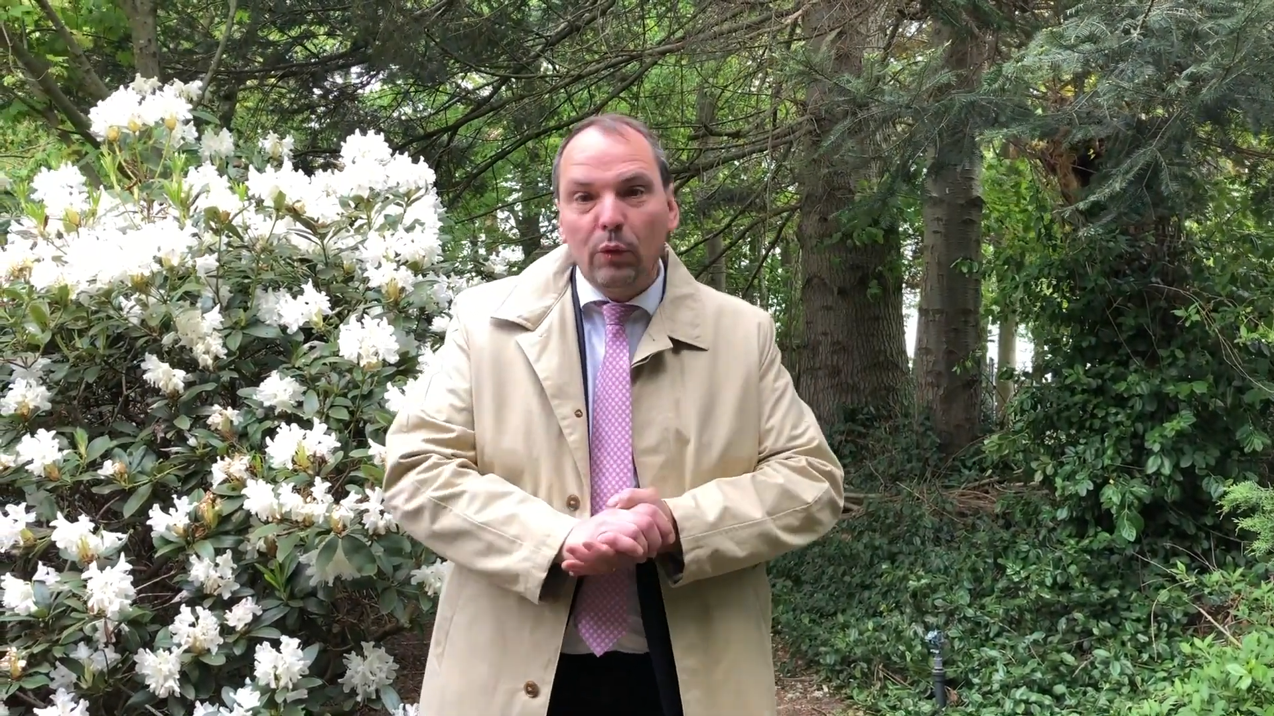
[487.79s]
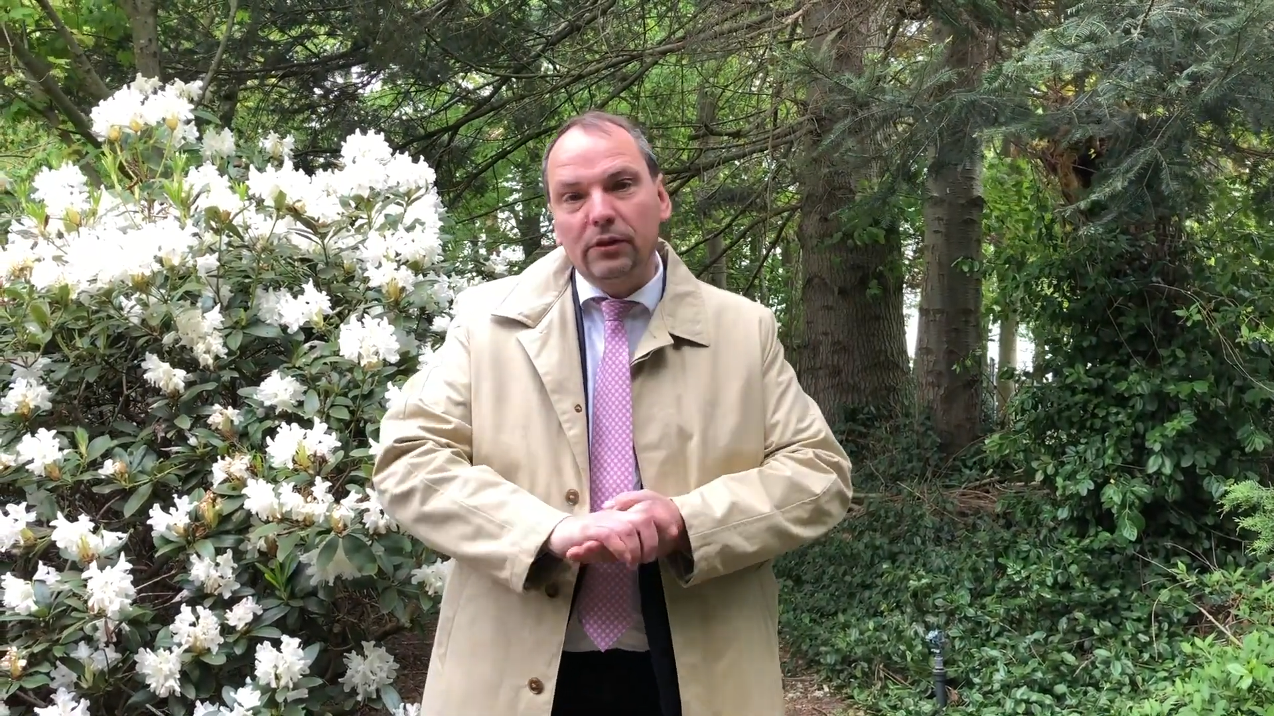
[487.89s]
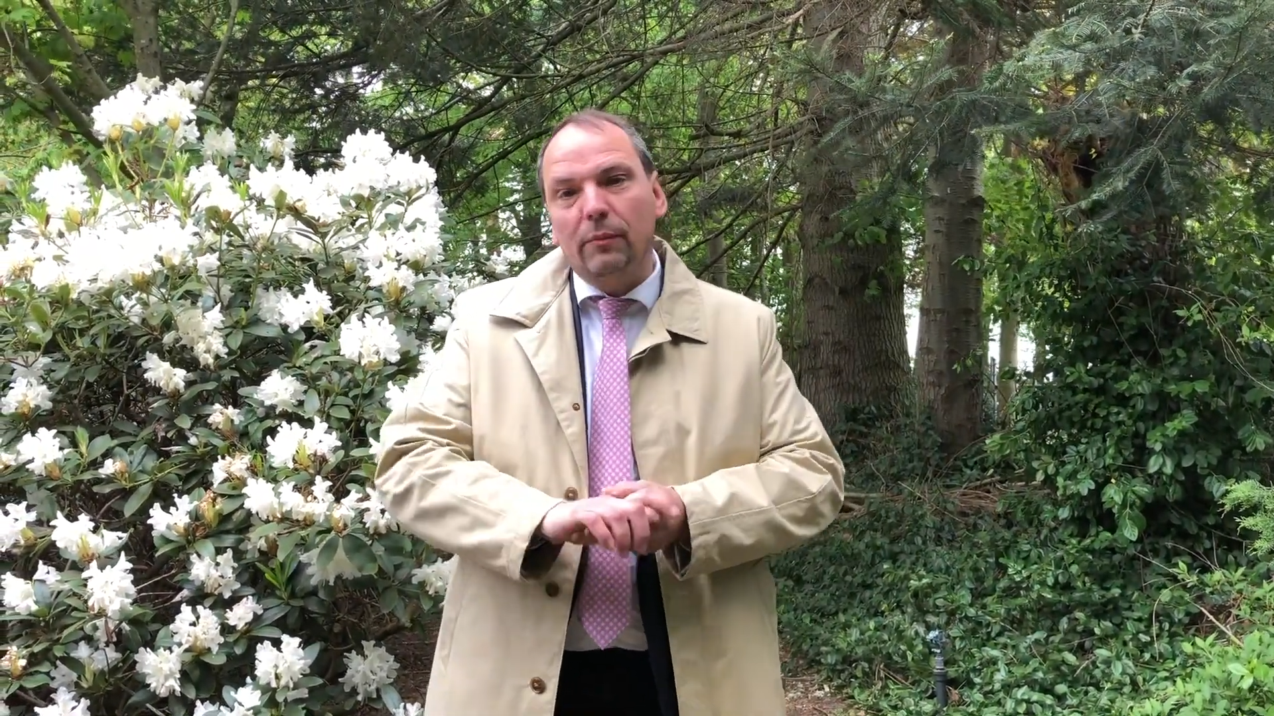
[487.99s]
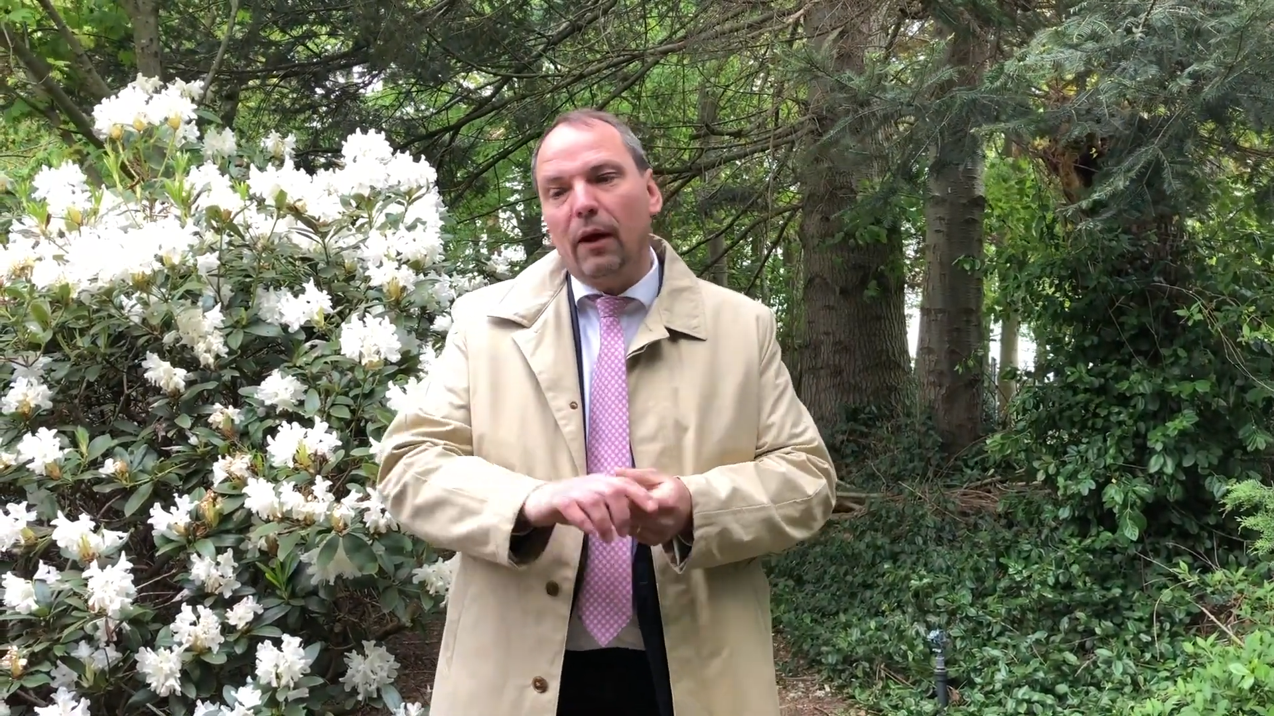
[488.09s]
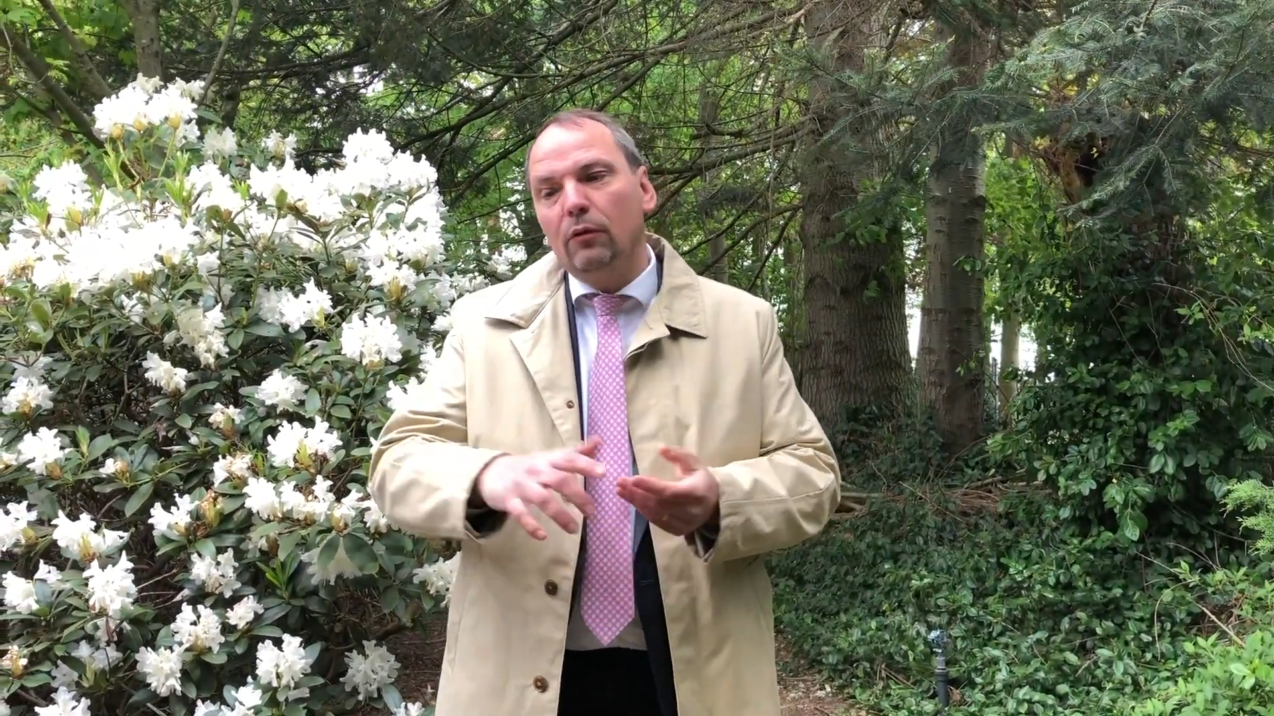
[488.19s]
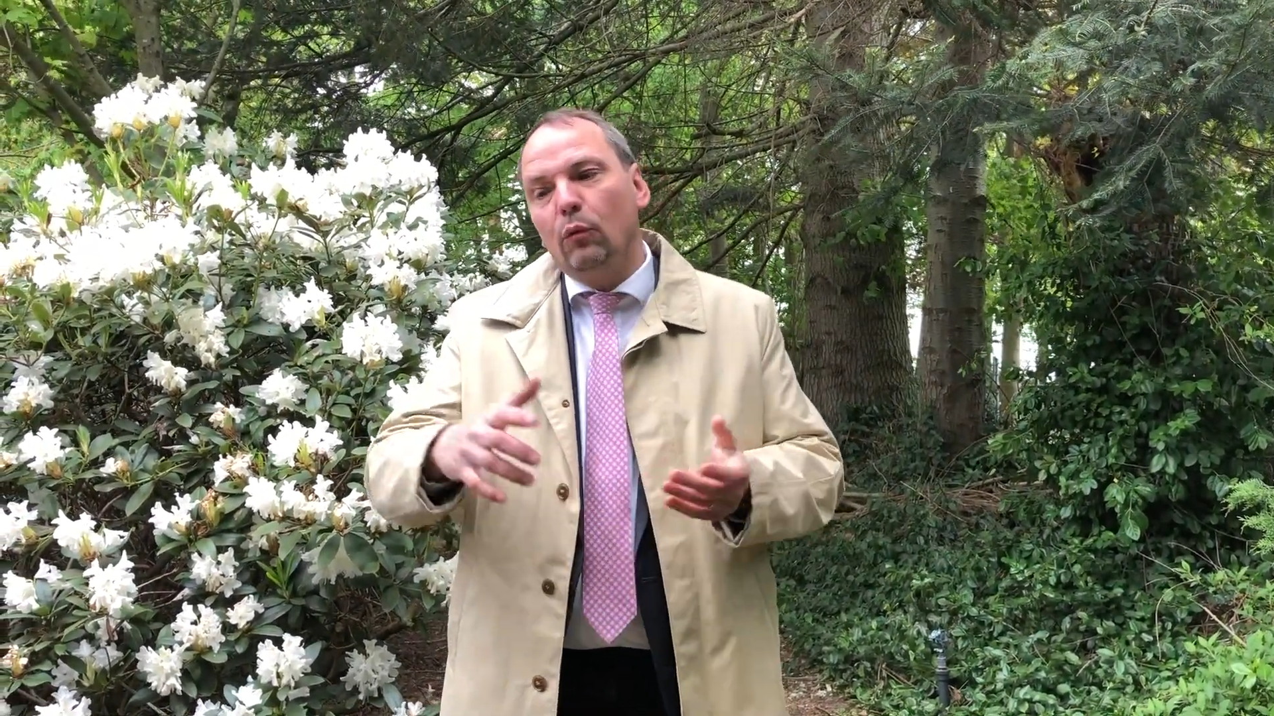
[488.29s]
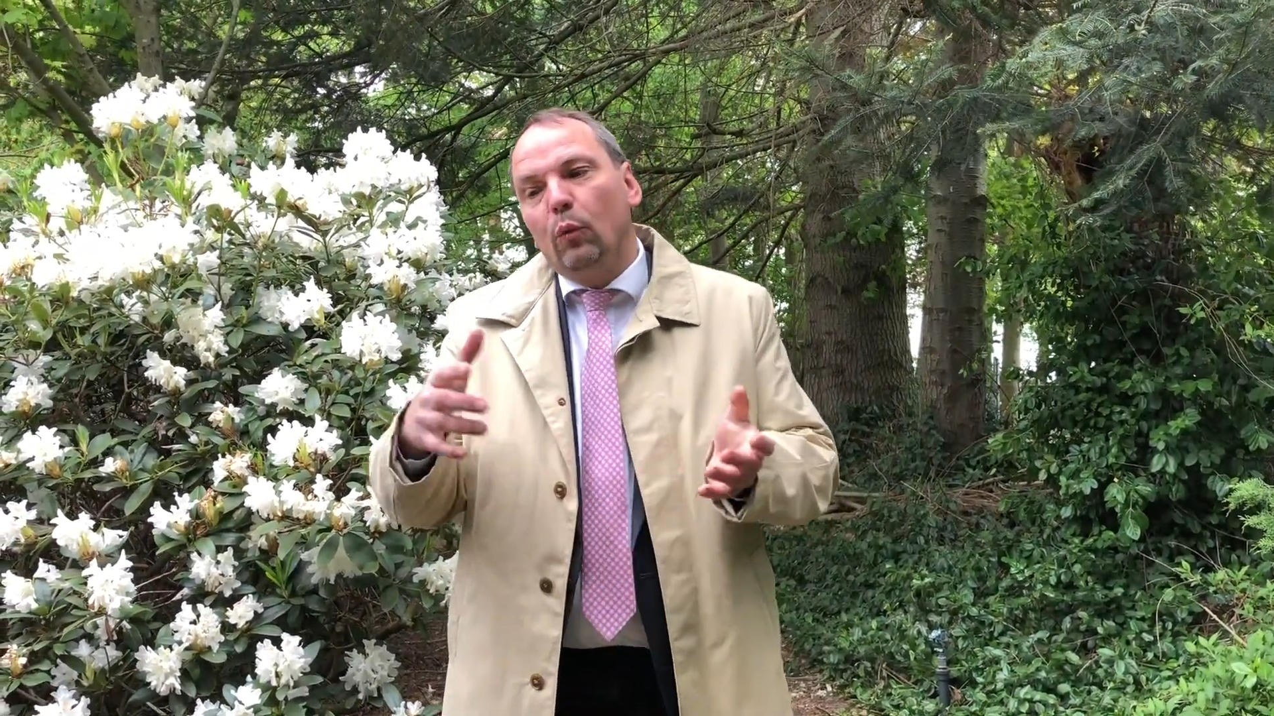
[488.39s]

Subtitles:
was about